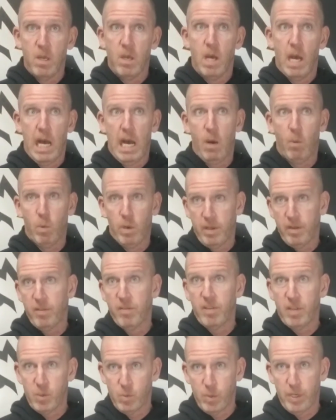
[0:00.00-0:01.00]
one of the
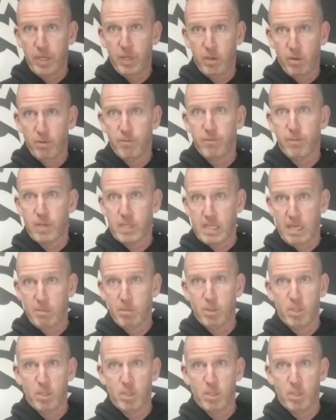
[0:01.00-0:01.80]
things we could do, for example,